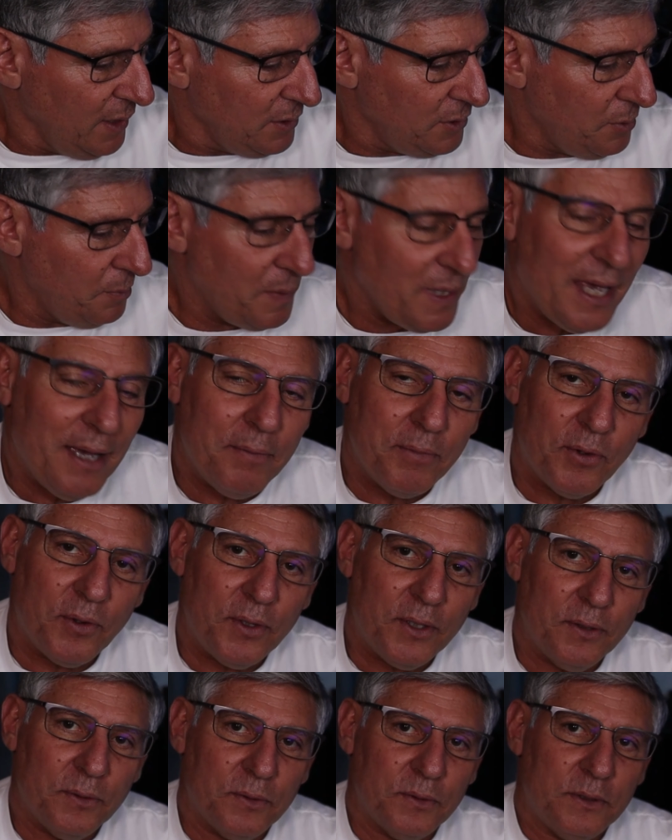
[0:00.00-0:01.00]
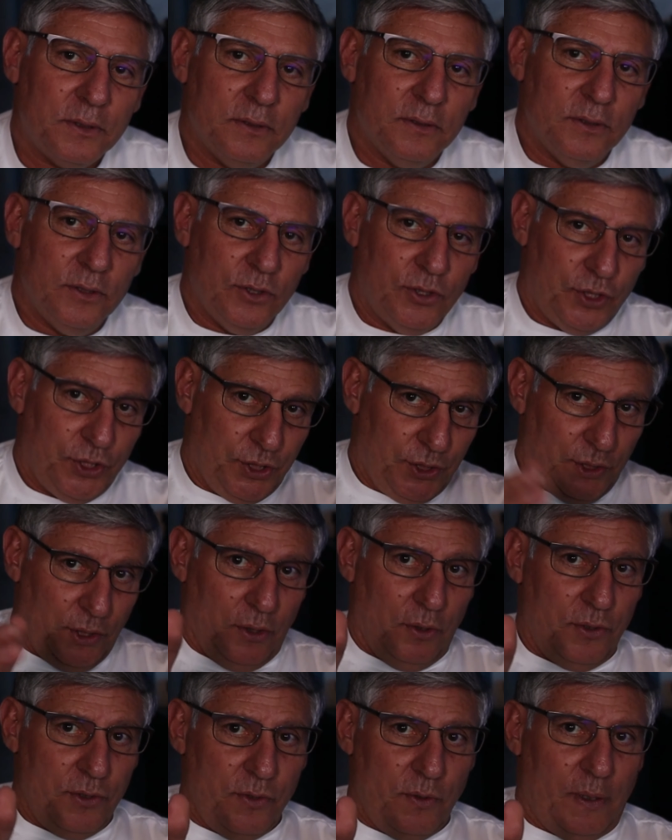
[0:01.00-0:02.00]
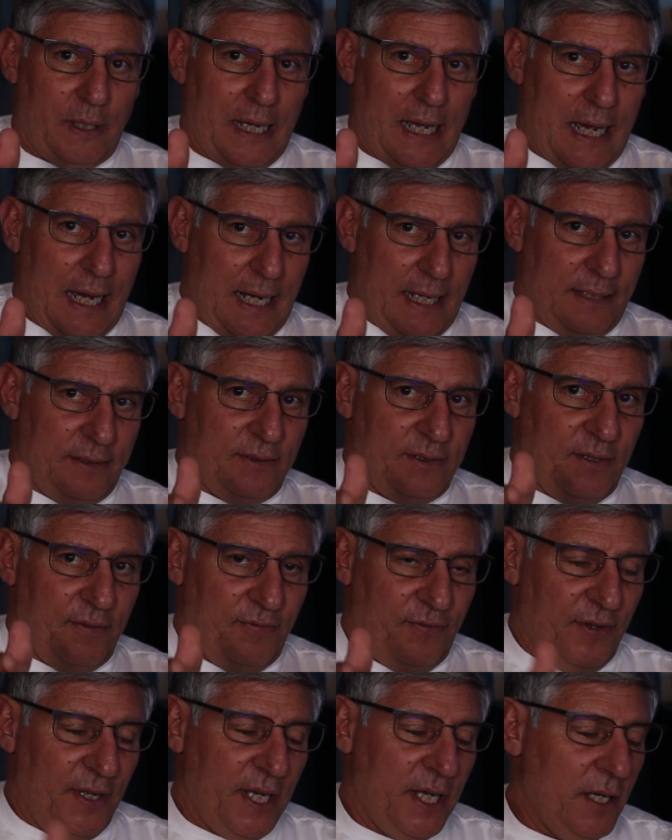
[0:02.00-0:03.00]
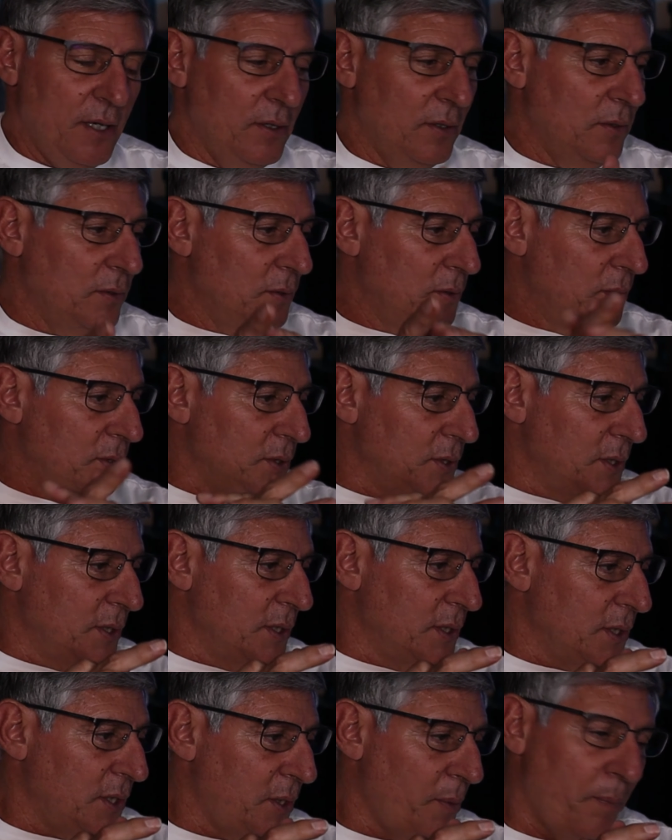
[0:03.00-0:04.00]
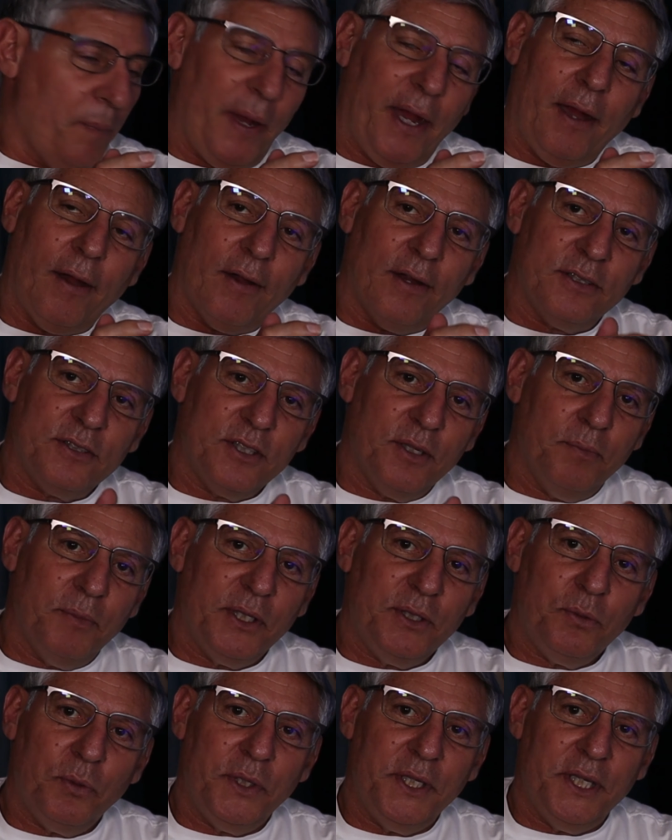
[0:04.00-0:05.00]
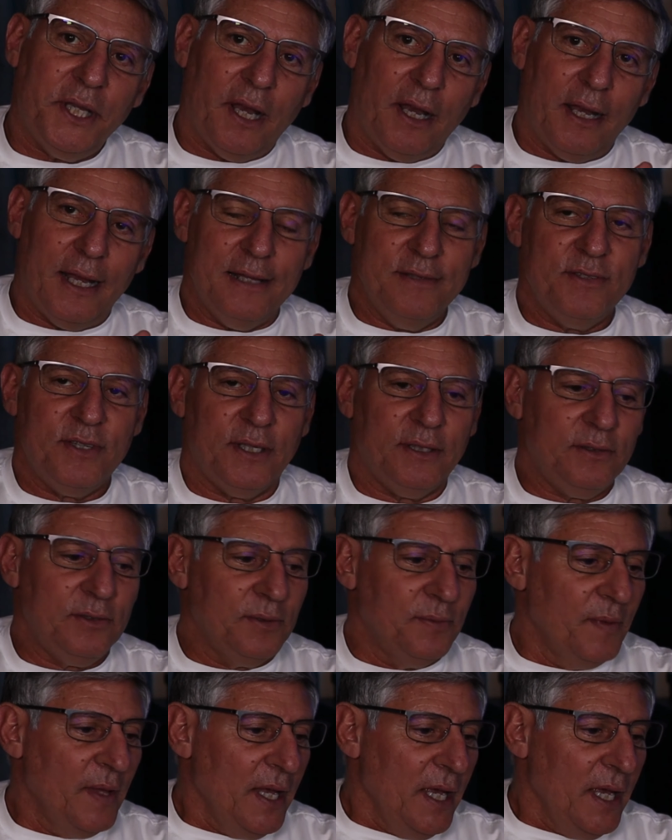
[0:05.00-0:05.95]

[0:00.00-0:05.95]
to be able to show you guys the videos comparison between the lenses.